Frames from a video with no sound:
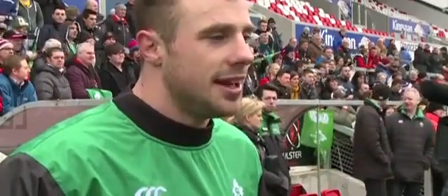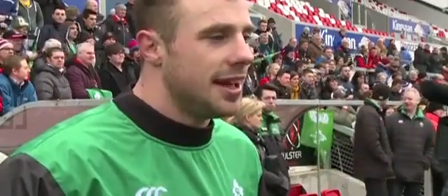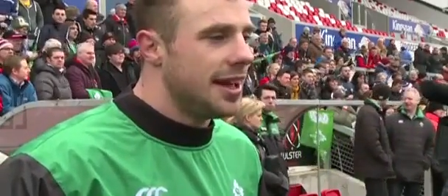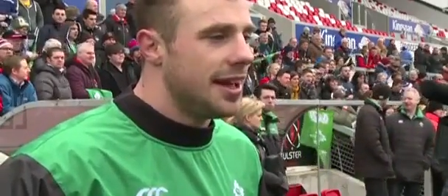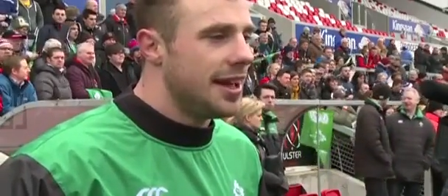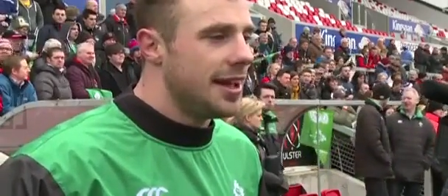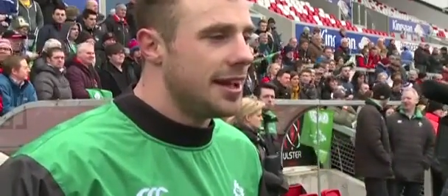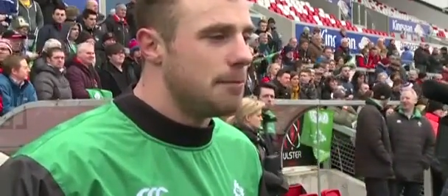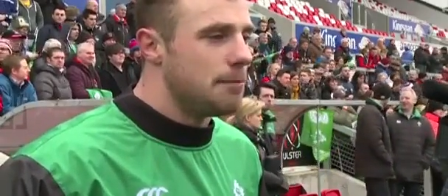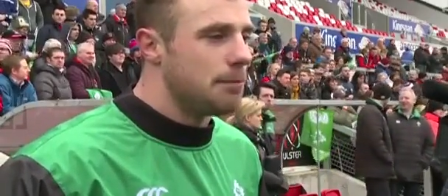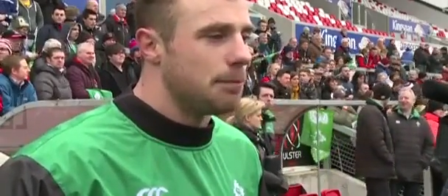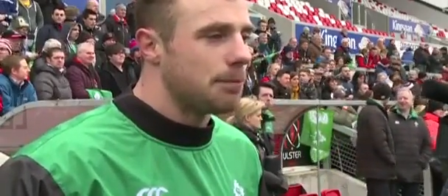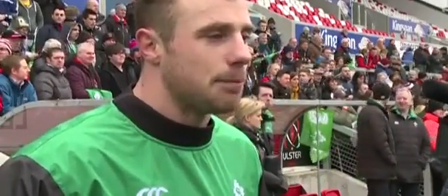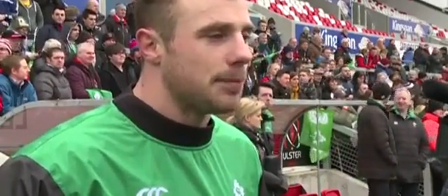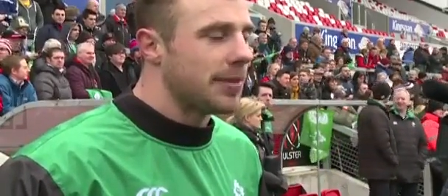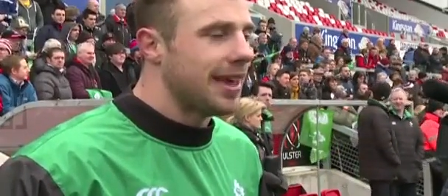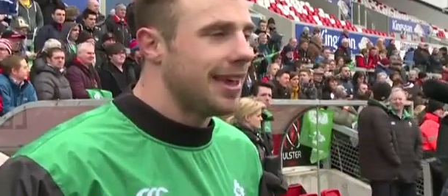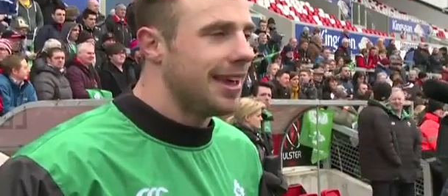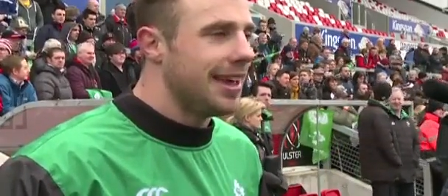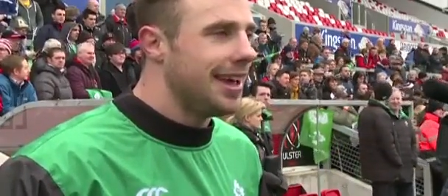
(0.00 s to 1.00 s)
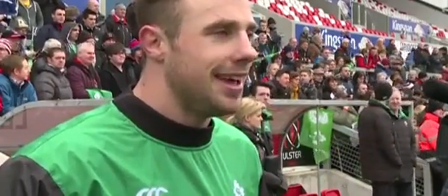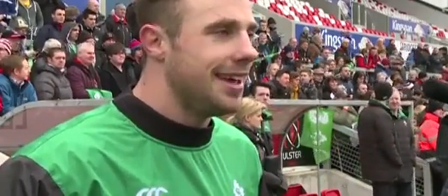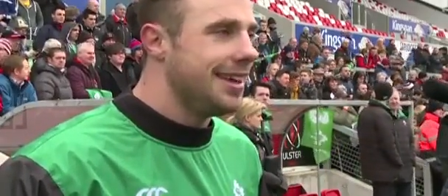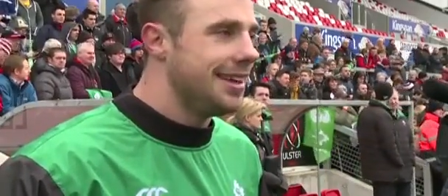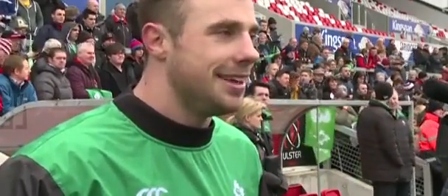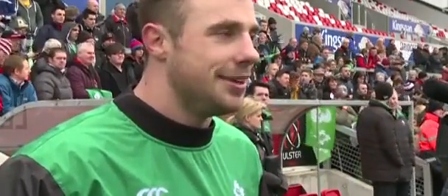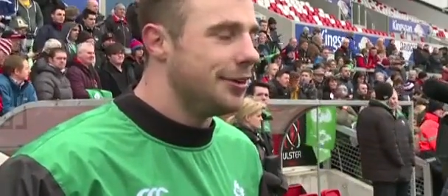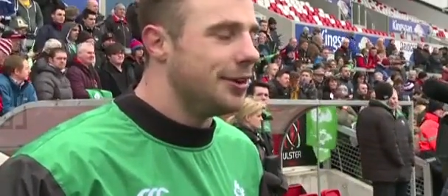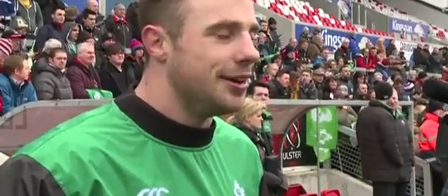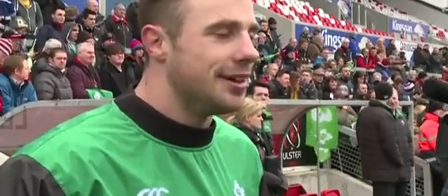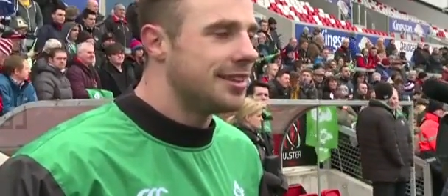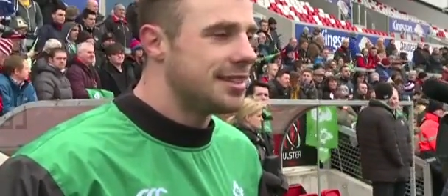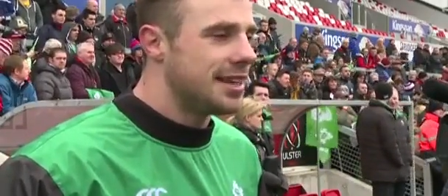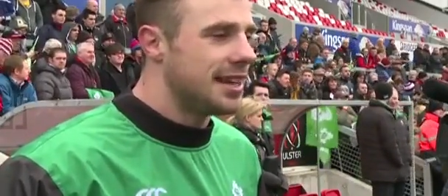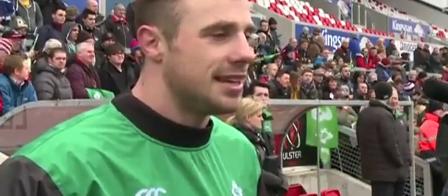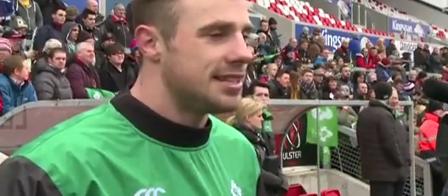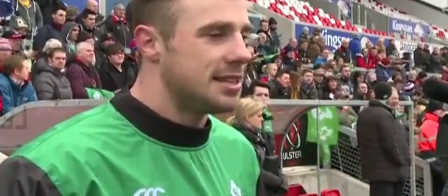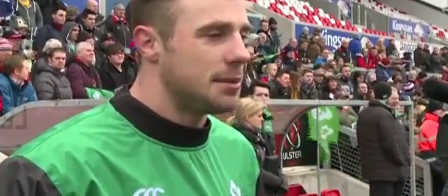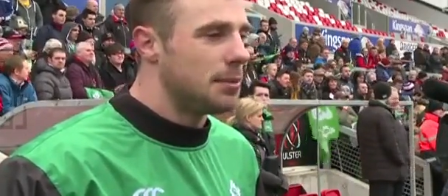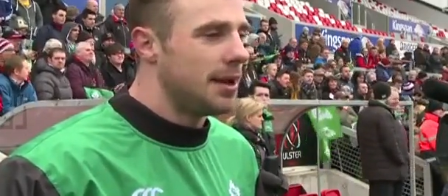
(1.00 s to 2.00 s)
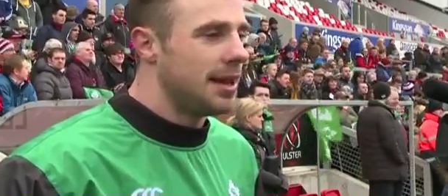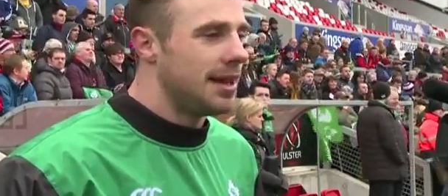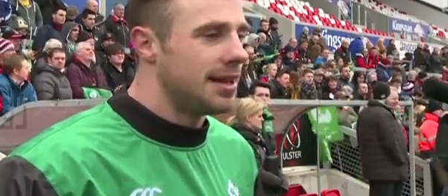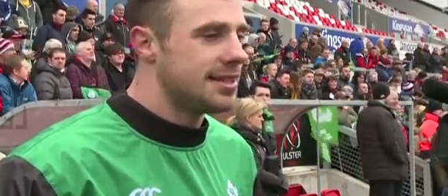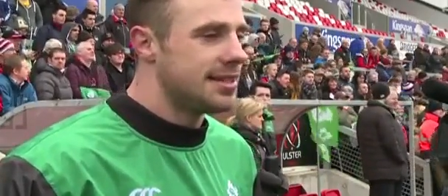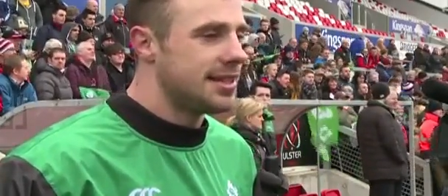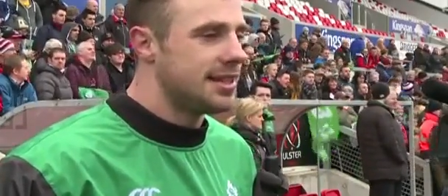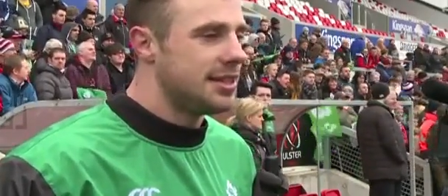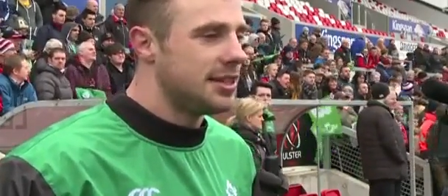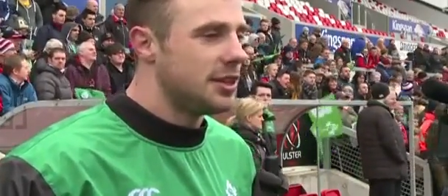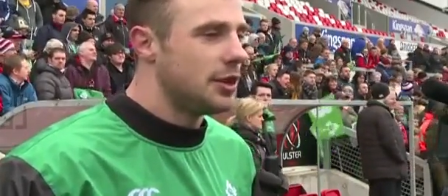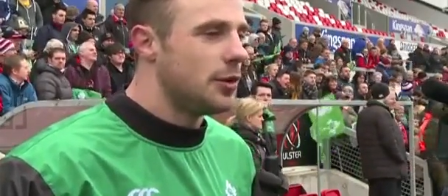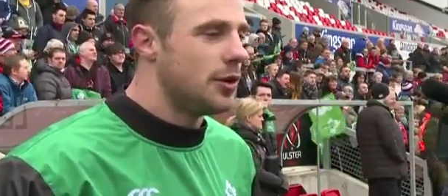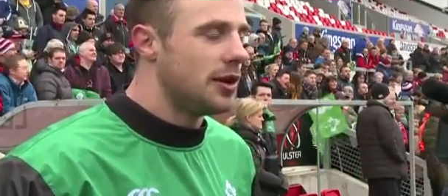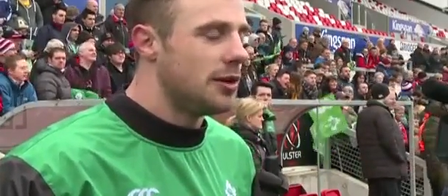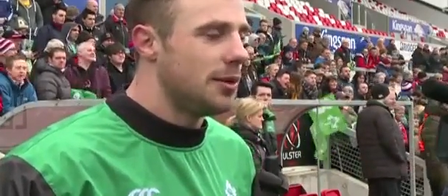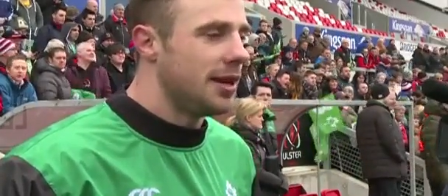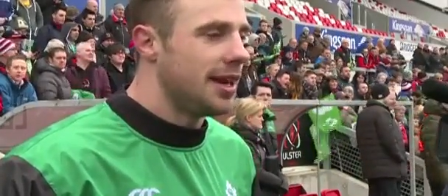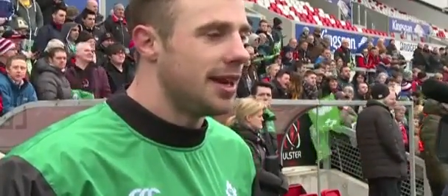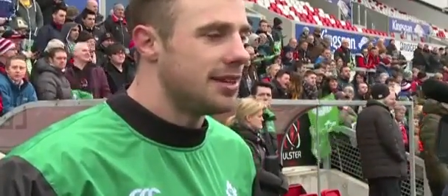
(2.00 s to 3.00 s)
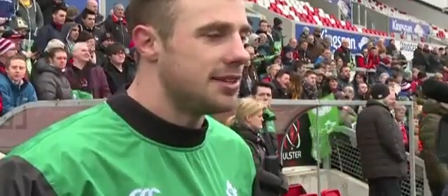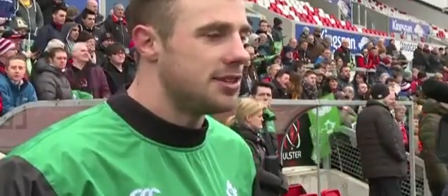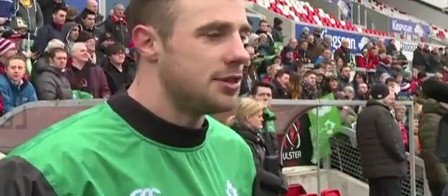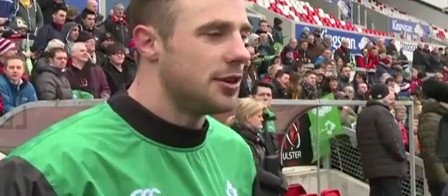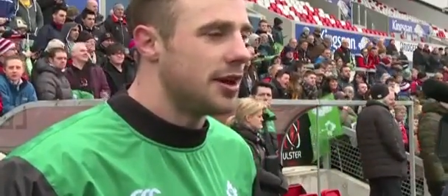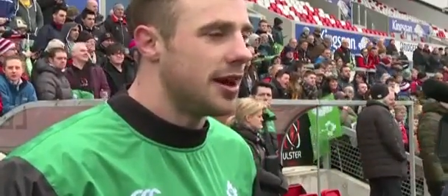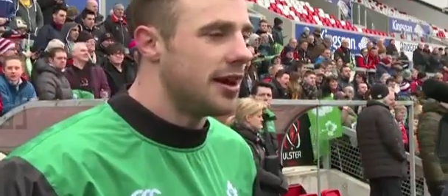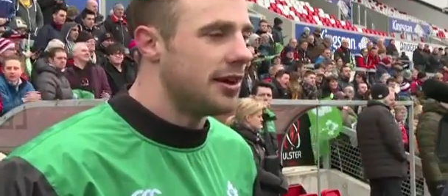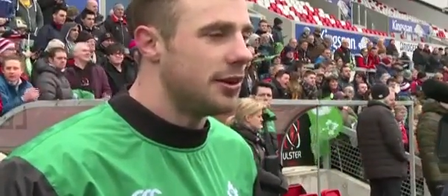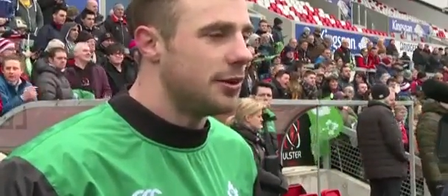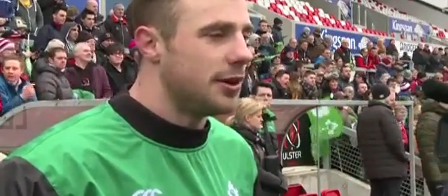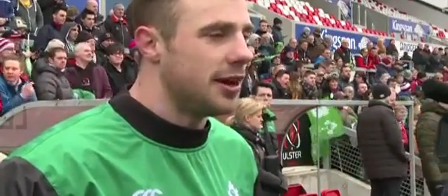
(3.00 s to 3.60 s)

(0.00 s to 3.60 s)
Um, you know, it's, it's a place that you don't want to be getting too carried